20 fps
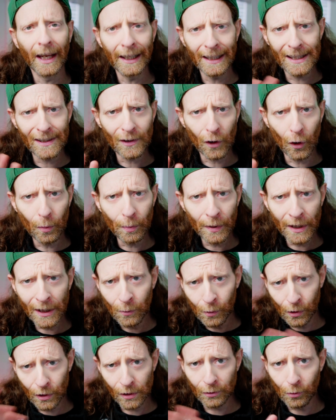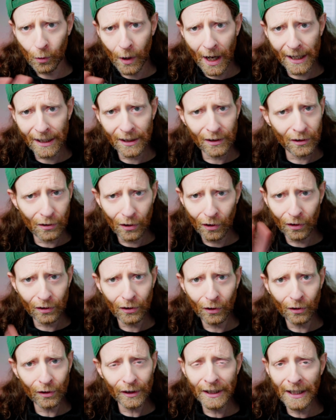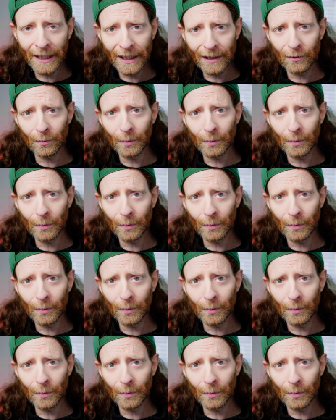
And it's open worldwide. You don't only need to